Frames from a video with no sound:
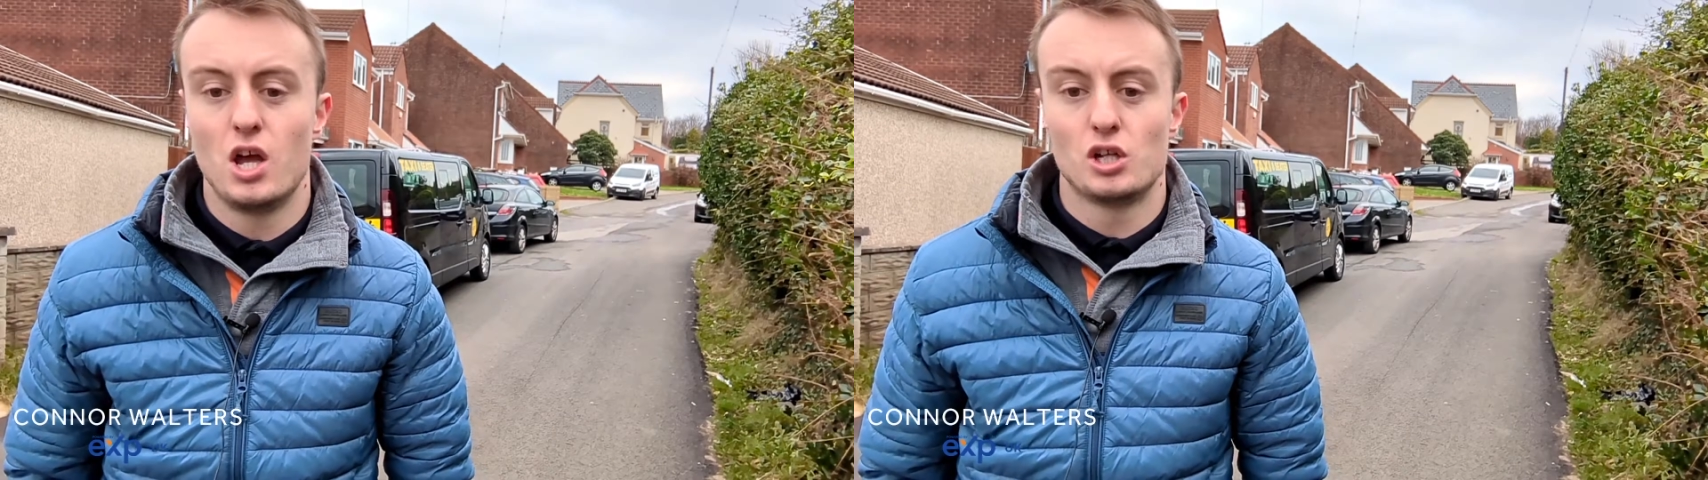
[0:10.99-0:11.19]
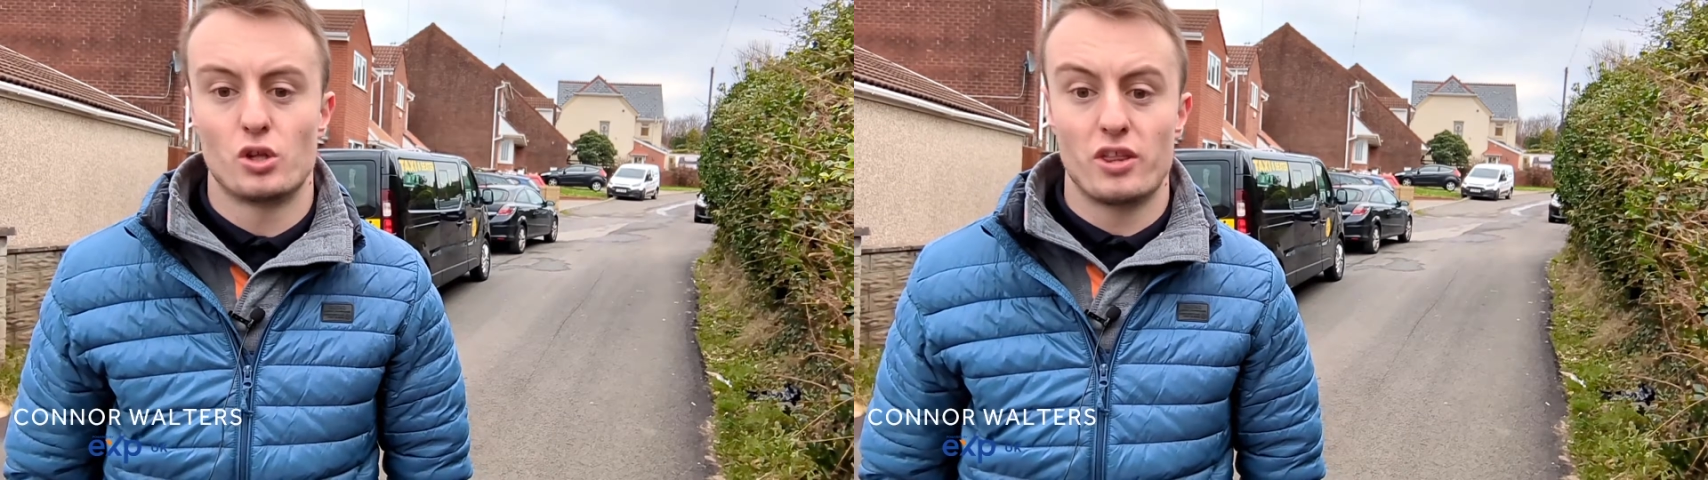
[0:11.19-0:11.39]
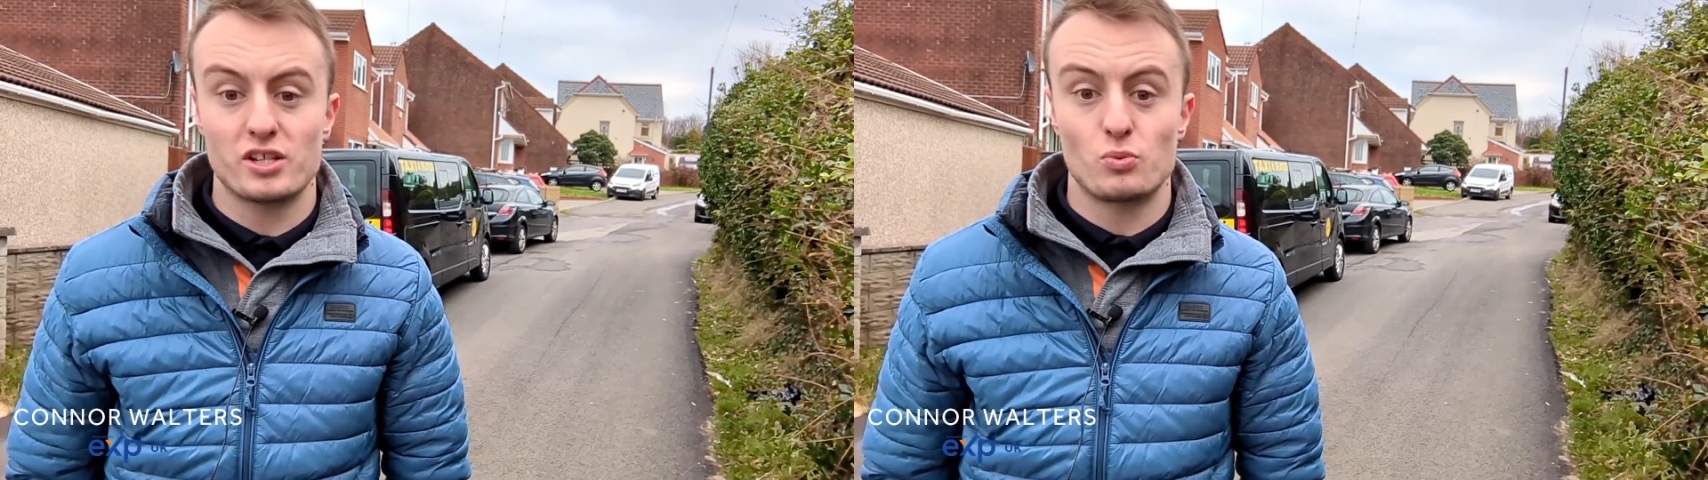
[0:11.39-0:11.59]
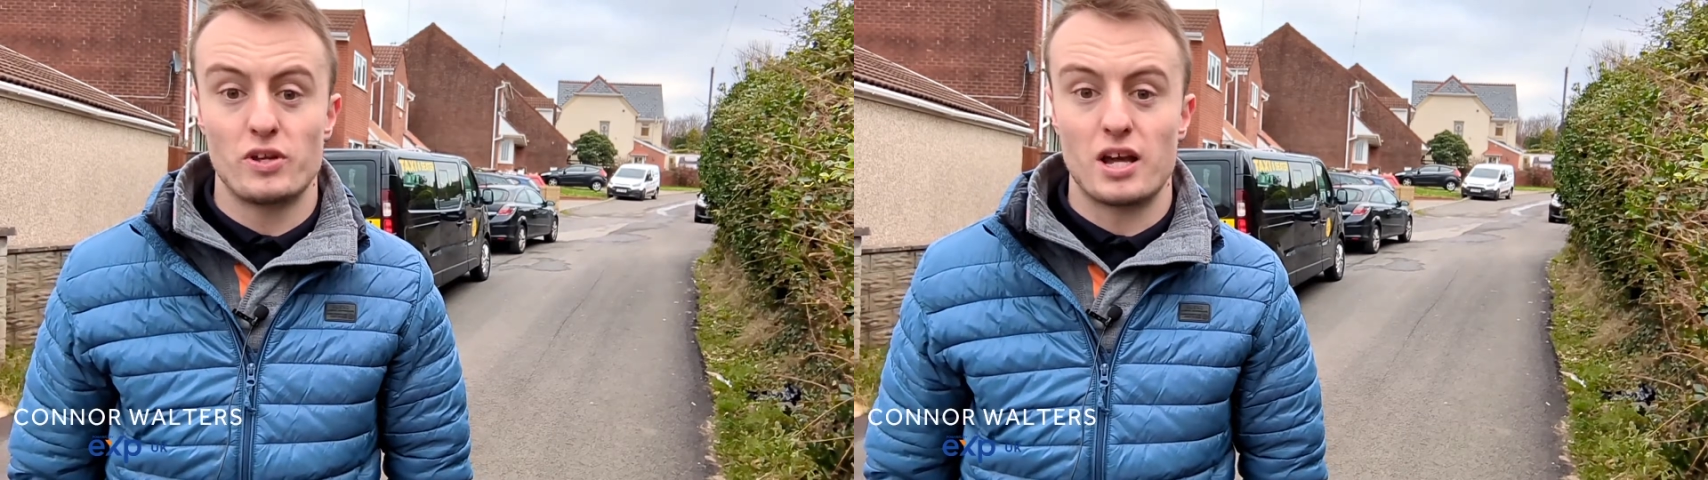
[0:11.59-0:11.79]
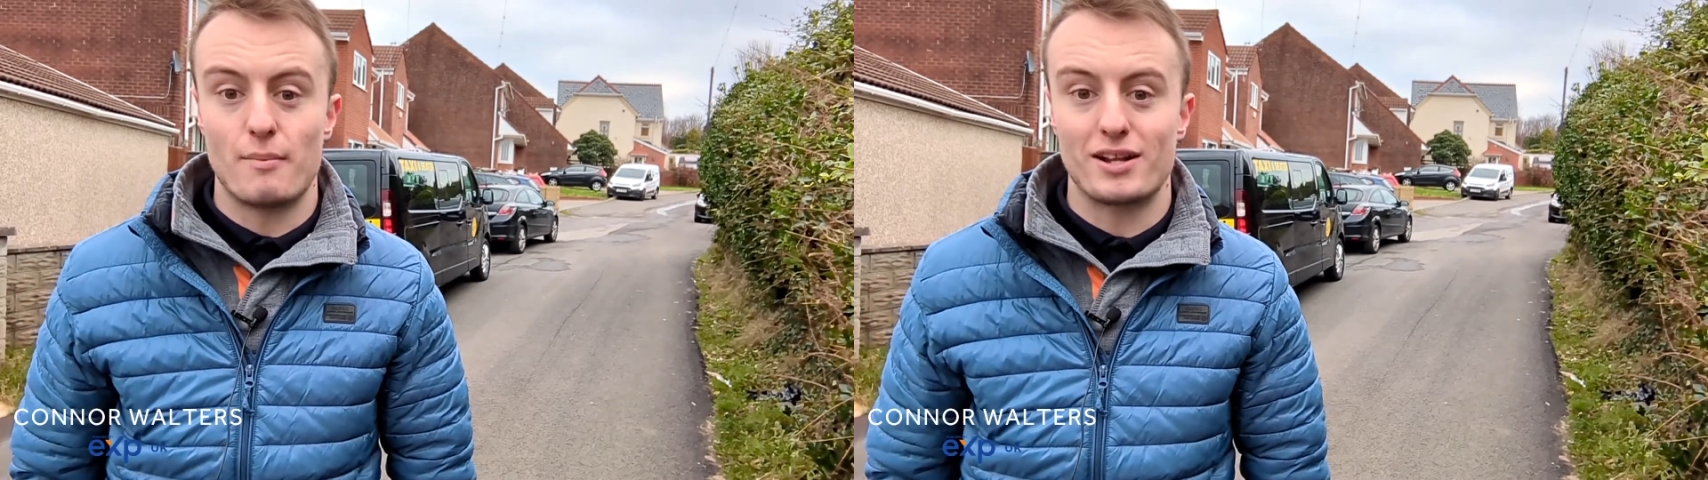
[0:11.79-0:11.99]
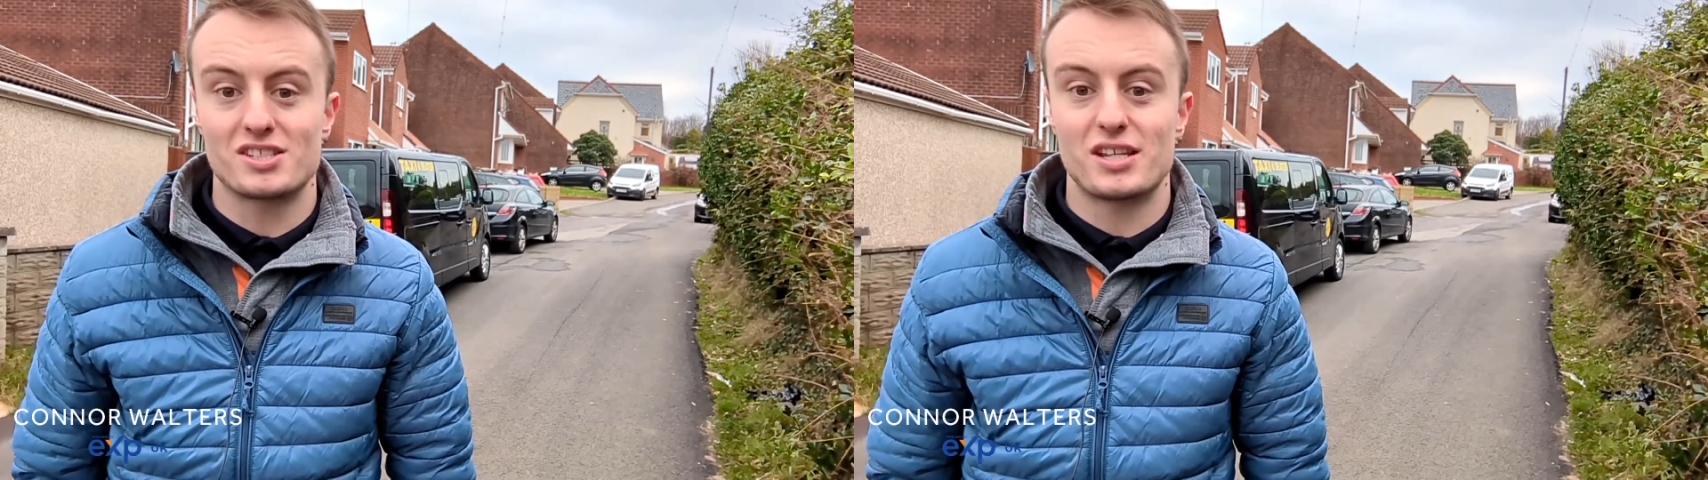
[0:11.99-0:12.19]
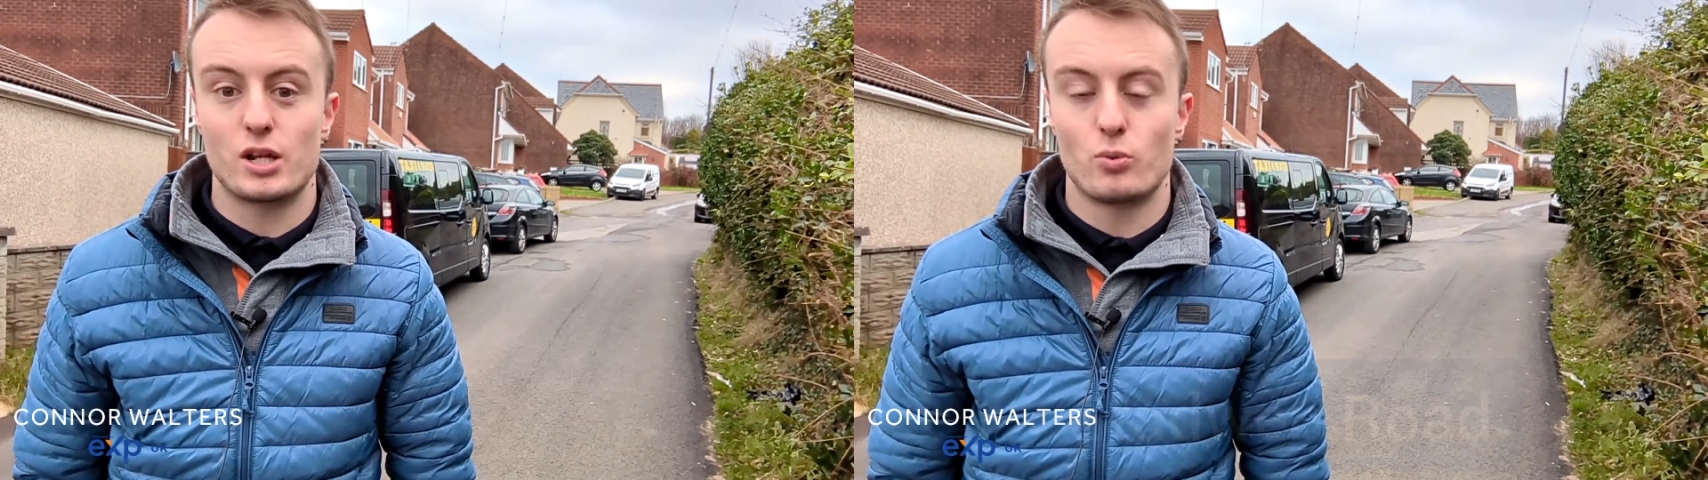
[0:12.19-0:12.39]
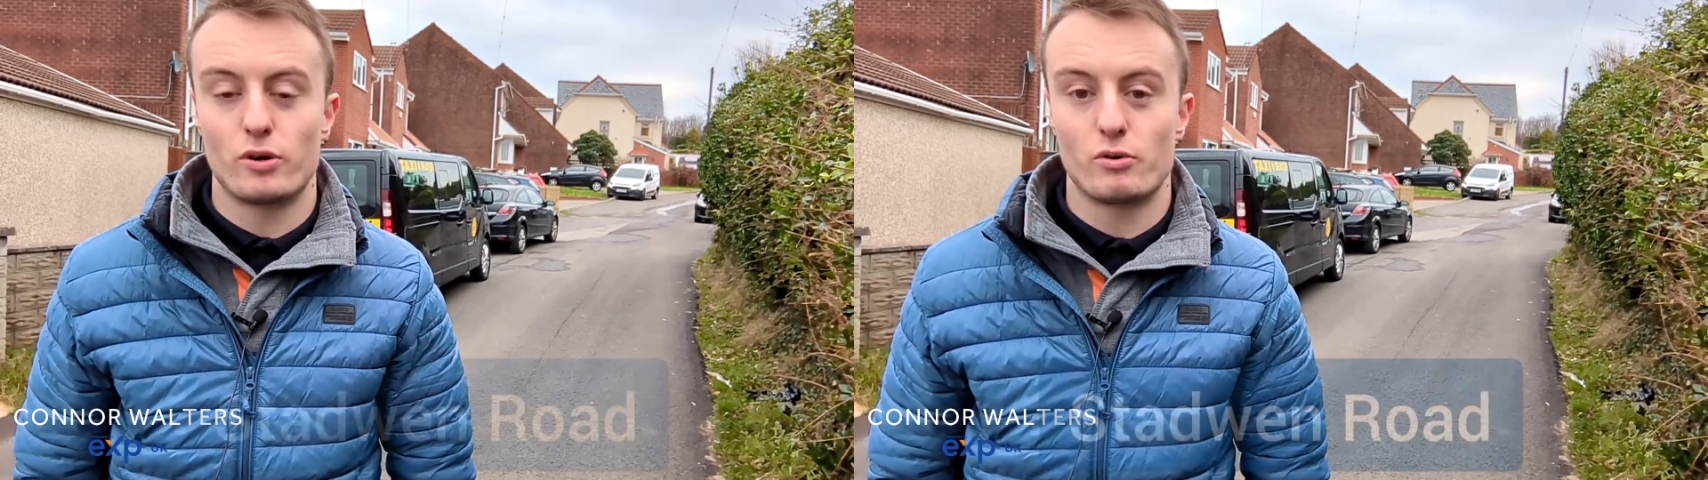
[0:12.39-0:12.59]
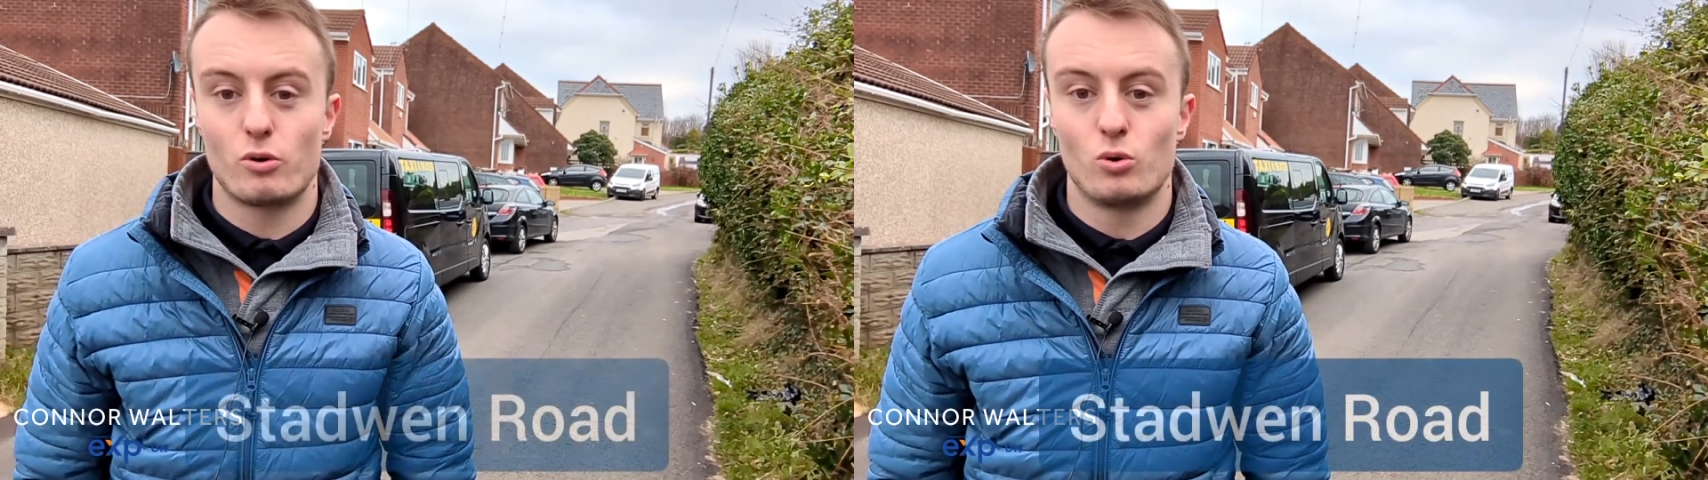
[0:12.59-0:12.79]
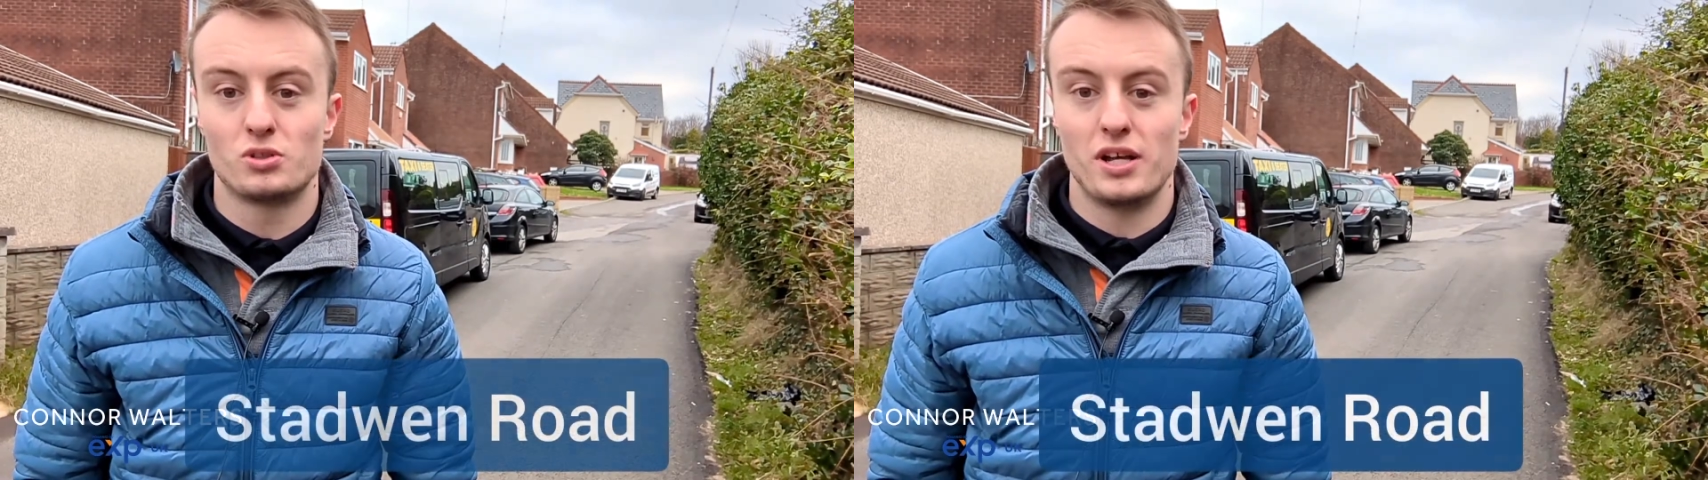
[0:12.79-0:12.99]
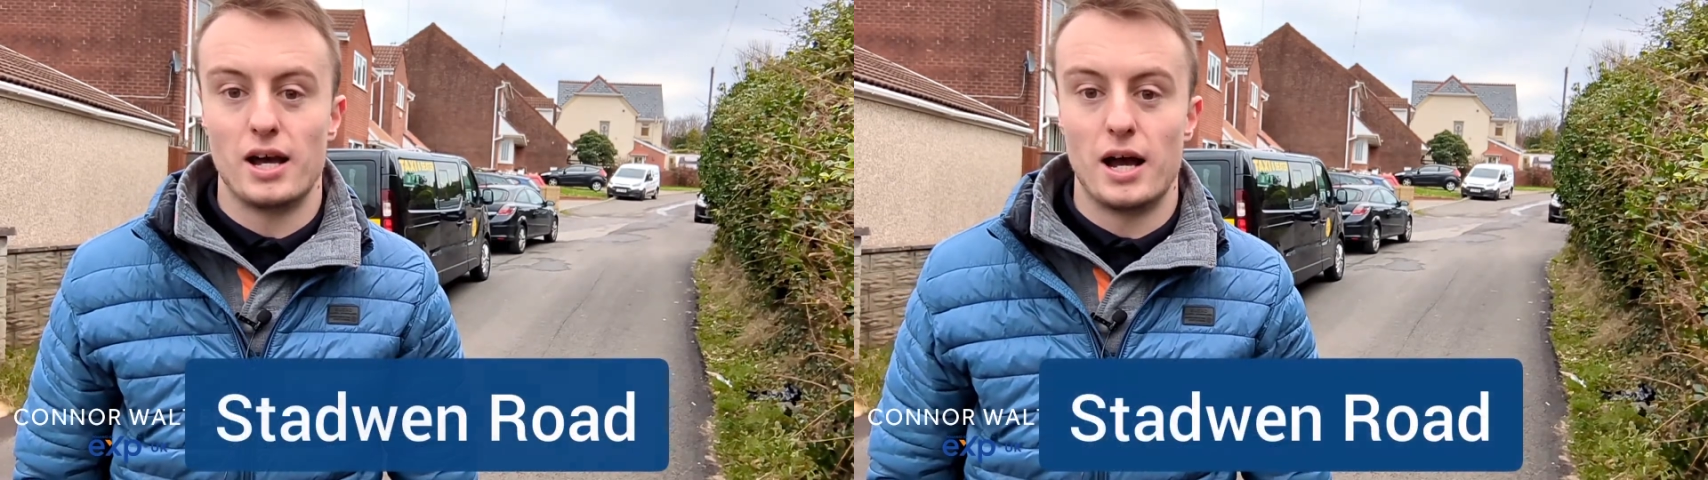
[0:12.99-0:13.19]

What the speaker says: So this week I'm at Stadwen Road,